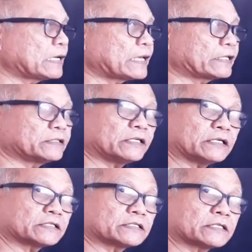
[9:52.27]
like
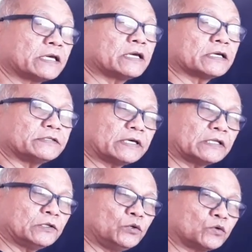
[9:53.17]
this,
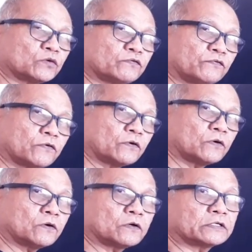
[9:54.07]
then look
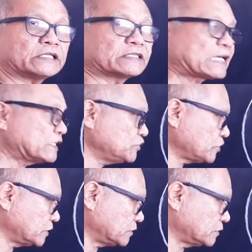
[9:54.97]
for the
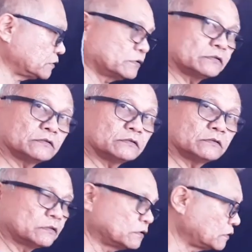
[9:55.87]
tangent.
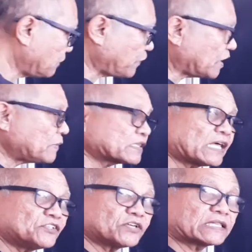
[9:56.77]
If you have a
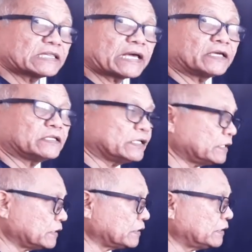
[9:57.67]
tangent line
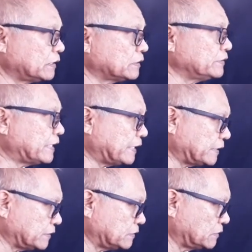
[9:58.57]
here,
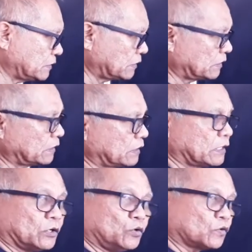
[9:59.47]
then
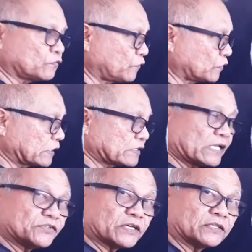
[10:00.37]
look for the
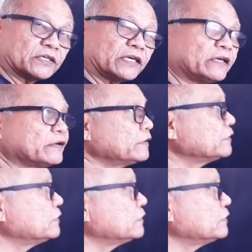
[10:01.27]
tangent here,